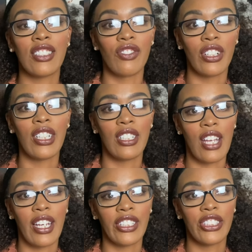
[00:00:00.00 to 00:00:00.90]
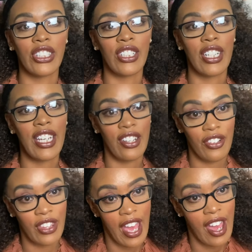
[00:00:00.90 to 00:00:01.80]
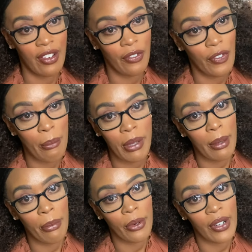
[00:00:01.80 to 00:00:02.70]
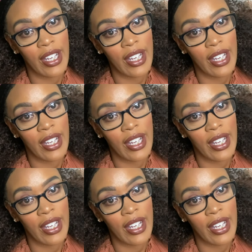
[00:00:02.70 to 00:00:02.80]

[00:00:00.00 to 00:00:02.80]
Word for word: really nice to hear that from people,